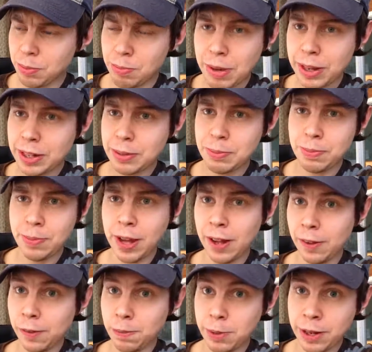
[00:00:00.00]
many
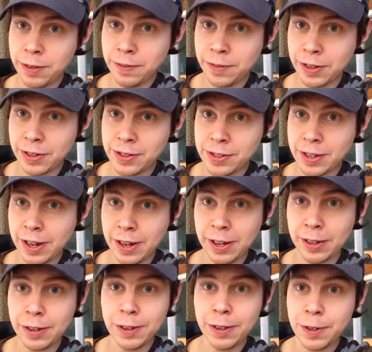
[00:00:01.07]
health benefits that
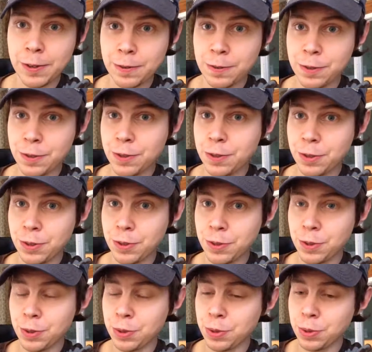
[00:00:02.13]
it gives
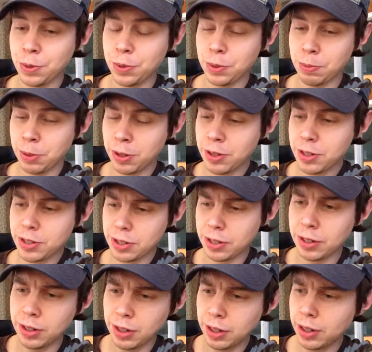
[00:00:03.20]
to the
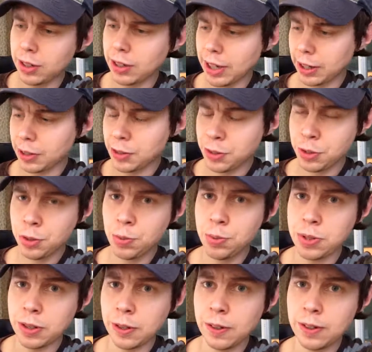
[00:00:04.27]
person that
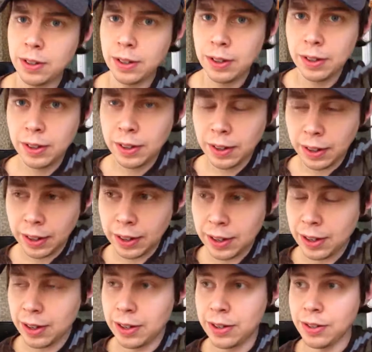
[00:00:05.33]
consumes it.
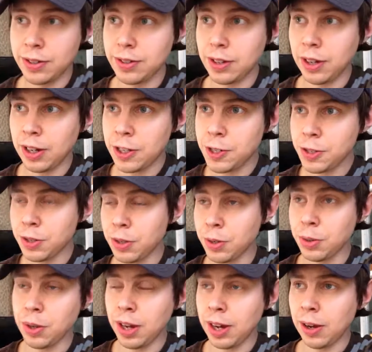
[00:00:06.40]
And
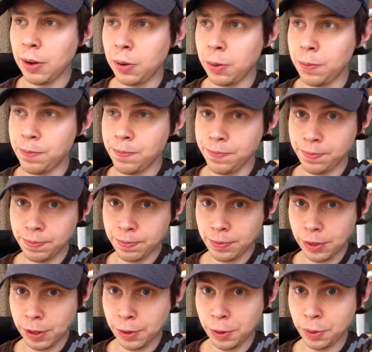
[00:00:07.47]
also how,
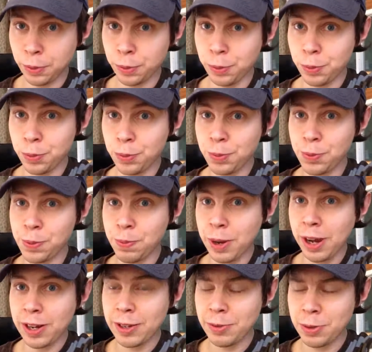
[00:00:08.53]
you know, the
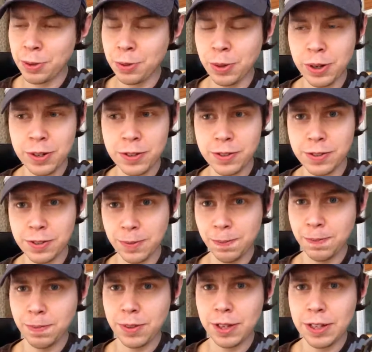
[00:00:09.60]
body requires
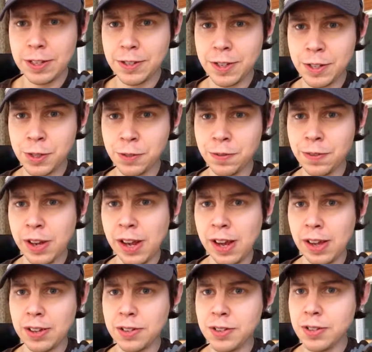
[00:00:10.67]
essential
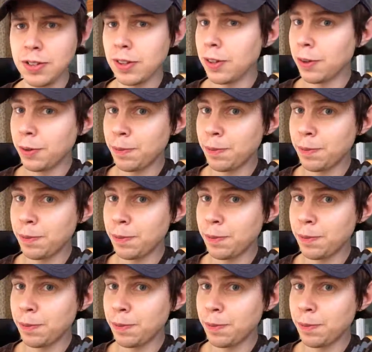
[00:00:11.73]
fats,